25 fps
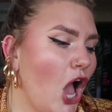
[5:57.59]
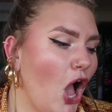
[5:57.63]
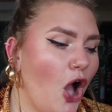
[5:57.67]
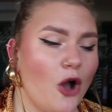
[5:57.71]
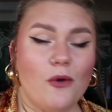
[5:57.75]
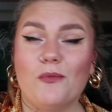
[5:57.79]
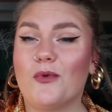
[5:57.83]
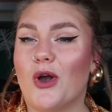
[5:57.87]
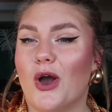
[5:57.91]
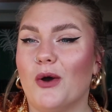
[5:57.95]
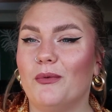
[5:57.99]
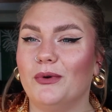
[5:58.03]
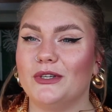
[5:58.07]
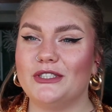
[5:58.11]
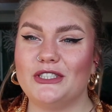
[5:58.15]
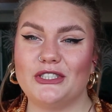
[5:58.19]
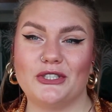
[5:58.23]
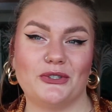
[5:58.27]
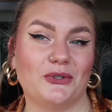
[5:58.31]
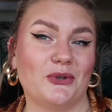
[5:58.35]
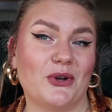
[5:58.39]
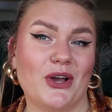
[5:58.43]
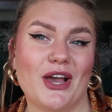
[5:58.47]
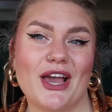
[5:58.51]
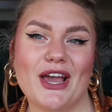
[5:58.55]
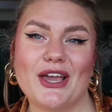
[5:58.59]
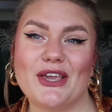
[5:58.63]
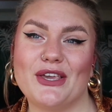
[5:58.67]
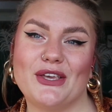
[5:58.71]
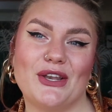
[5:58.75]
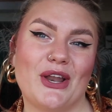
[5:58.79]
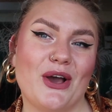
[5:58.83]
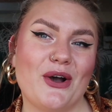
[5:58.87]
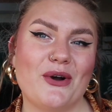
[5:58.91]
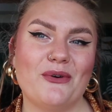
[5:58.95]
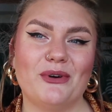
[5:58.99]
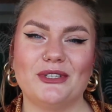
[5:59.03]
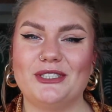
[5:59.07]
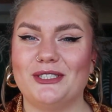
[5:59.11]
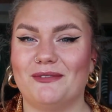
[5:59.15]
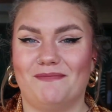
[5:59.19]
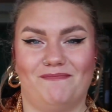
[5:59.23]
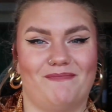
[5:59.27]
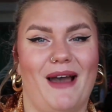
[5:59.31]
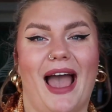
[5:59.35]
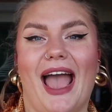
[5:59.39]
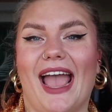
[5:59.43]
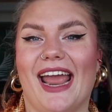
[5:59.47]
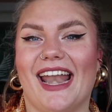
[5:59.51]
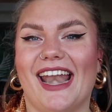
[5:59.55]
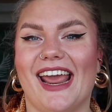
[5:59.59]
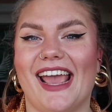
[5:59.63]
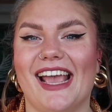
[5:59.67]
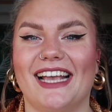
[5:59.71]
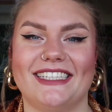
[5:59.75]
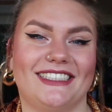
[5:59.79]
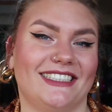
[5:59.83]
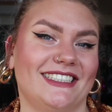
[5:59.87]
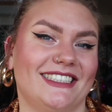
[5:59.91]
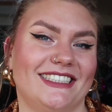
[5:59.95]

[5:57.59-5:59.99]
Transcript: oh my god, would you, you know, would you buy this?